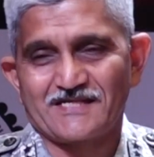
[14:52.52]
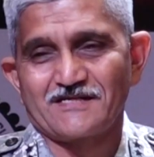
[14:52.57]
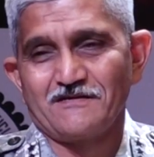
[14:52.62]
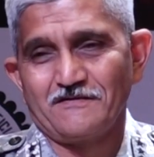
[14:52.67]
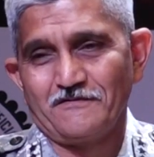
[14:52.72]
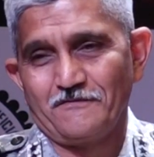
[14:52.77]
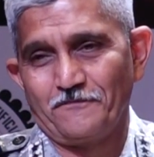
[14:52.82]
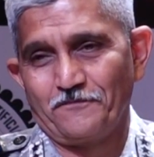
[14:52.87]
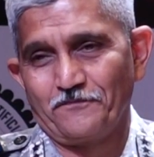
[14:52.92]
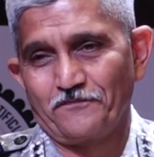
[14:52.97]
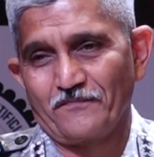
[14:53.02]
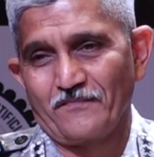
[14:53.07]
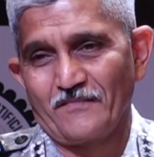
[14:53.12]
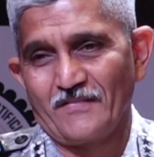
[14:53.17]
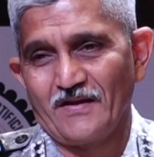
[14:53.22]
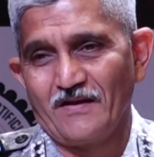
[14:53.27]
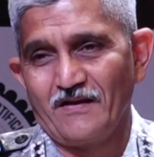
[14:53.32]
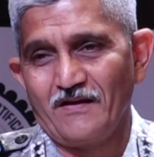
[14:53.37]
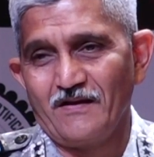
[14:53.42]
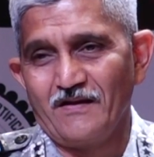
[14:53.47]
assist
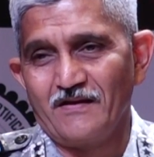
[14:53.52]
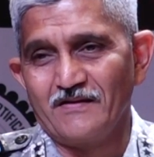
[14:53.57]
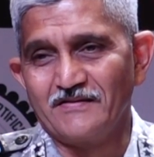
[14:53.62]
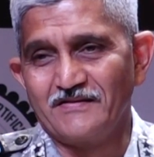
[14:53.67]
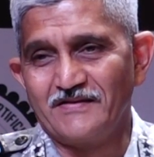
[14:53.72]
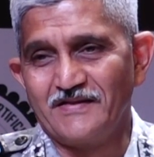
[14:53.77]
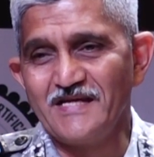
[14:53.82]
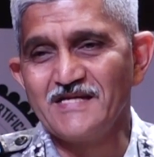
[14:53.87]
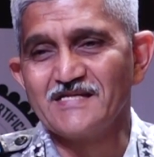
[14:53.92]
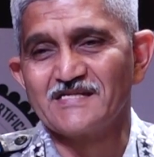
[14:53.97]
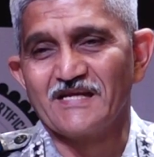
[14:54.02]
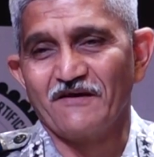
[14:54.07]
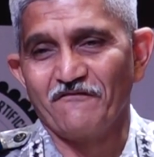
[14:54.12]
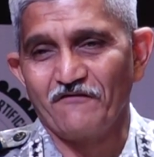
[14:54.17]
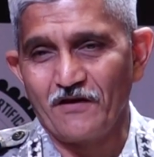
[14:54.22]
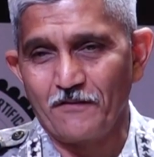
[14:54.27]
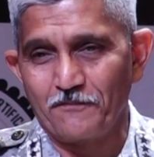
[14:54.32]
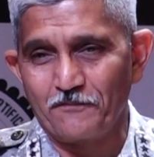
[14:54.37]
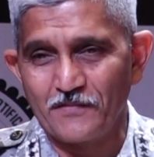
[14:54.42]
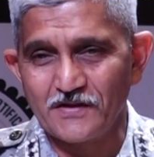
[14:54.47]

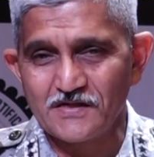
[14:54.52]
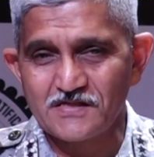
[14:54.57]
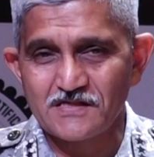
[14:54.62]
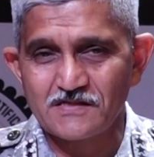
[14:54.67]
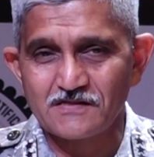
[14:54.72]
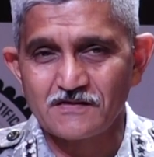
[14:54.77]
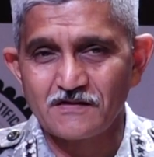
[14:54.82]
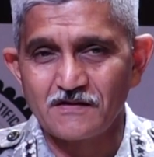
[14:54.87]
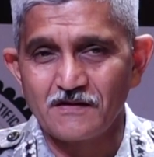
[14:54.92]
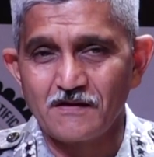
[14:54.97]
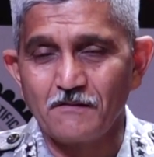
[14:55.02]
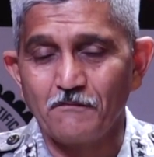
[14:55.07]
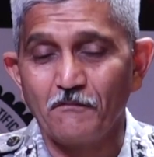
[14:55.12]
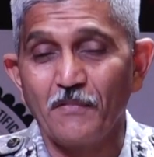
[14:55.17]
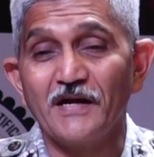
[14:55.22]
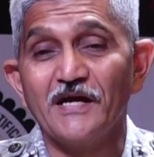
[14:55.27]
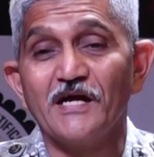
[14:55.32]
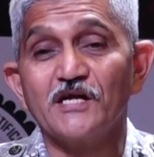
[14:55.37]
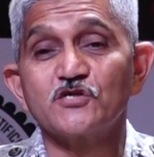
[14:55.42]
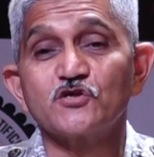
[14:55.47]
these developments
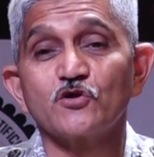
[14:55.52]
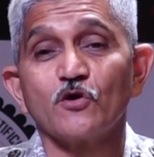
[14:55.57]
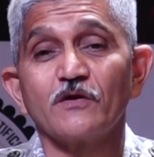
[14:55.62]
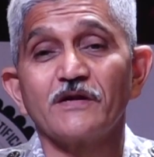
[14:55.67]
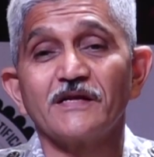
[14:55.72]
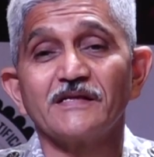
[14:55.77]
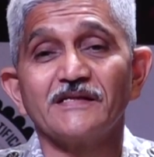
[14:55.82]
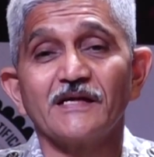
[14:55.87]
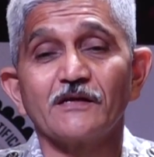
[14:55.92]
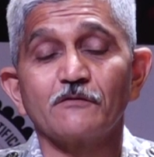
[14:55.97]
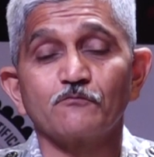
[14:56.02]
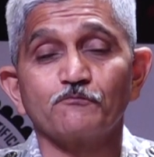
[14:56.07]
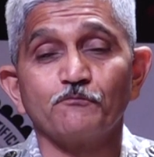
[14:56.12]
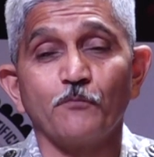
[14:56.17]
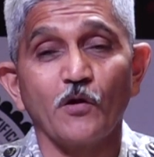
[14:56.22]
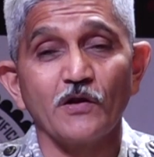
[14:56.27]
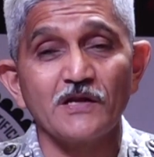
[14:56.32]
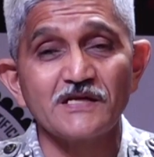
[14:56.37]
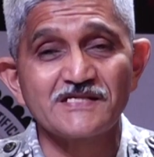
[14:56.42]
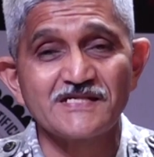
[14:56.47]
by ensuring
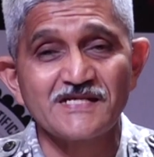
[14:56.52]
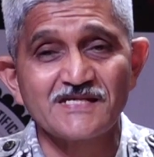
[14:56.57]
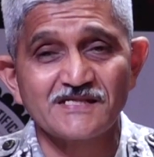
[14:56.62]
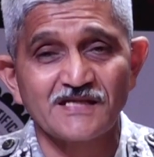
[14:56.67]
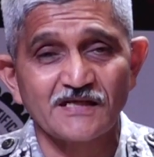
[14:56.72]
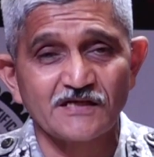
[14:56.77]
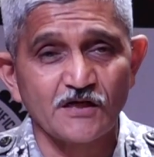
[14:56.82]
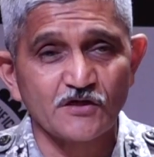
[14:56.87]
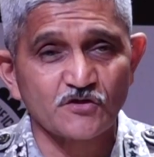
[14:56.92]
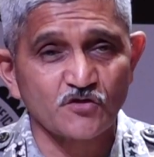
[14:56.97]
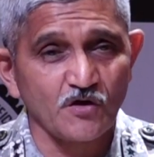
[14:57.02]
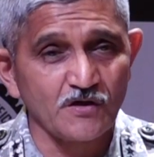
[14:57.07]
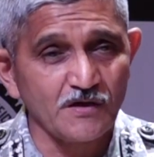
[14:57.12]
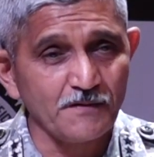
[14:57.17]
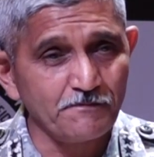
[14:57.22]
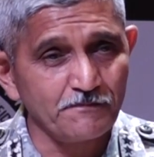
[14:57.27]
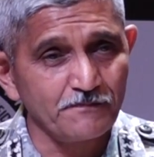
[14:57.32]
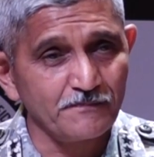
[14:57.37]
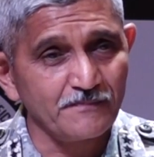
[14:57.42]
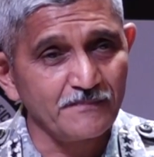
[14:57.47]
that policies that
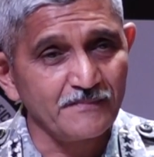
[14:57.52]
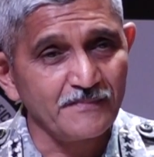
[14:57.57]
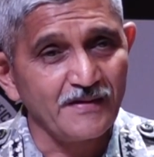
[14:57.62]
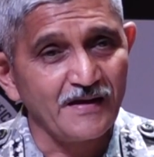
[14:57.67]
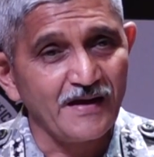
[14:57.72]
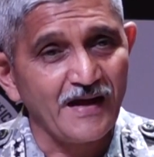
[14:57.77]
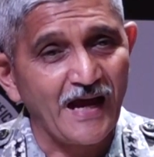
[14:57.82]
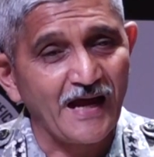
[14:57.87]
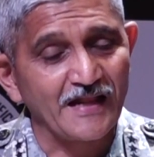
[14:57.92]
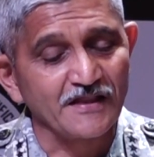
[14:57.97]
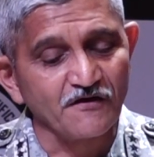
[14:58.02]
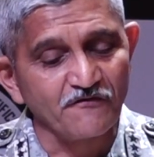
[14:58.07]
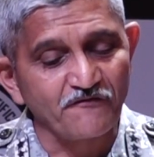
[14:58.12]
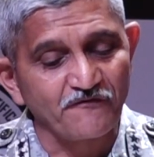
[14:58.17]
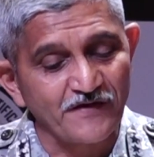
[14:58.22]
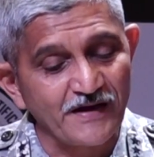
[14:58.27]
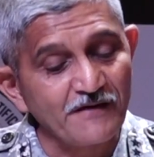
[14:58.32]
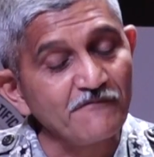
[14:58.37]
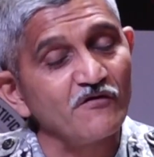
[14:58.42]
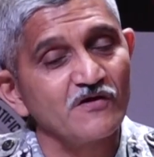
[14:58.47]
are drawn up
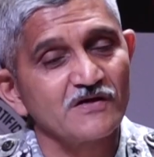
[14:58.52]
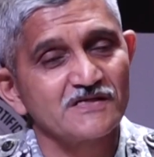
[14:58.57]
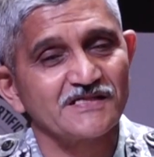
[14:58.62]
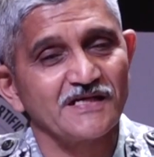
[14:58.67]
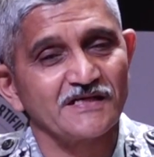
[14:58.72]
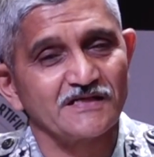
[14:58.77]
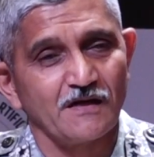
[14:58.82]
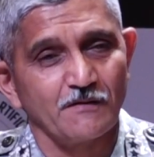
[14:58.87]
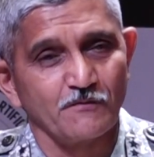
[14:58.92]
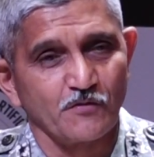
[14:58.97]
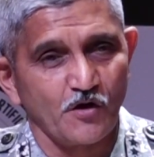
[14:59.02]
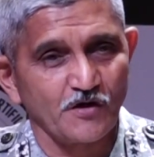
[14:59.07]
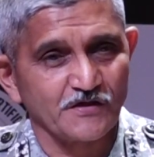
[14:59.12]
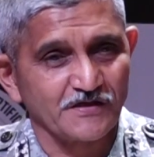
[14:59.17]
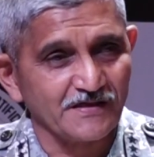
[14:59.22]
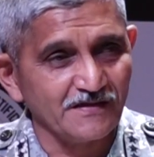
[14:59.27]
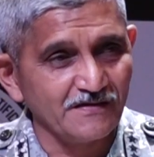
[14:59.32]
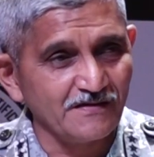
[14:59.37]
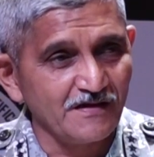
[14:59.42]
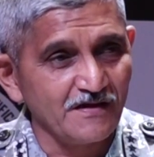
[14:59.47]
and the frameworks that
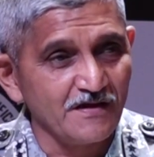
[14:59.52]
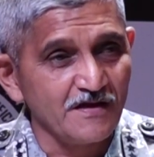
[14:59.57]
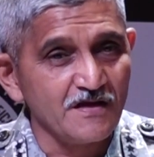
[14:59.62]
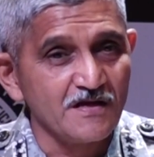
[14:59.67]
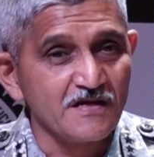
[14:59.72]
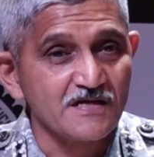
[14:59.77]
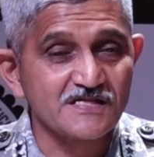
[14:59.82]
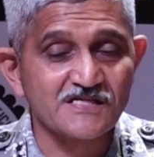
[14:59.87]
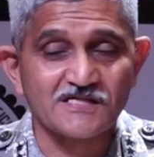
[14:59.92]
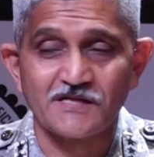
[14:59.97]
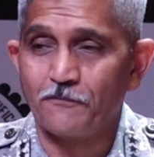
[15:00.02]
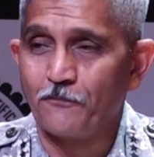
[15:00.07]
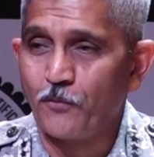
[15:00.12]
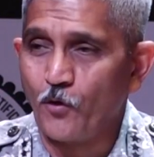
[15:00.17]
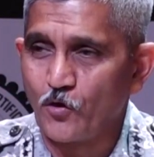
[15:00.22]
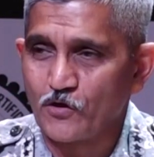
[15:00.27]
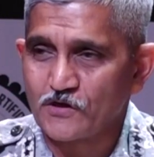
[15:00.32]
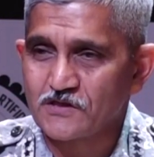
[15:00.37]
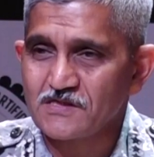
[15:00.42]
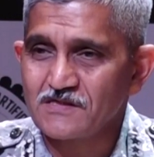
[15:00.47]
are brought in
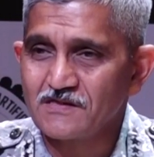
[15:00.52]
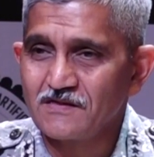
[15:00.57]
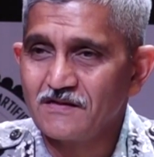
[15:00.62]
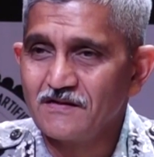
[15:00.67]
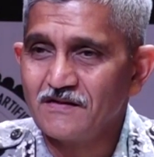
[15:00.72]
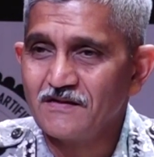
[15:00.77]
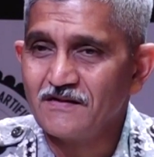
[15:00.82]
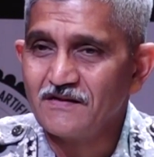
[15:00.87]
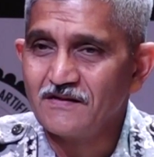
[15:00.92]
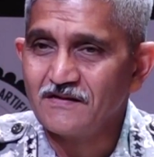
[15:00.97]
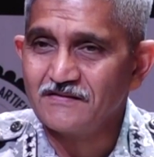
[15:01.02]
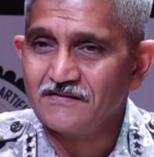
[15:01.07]
support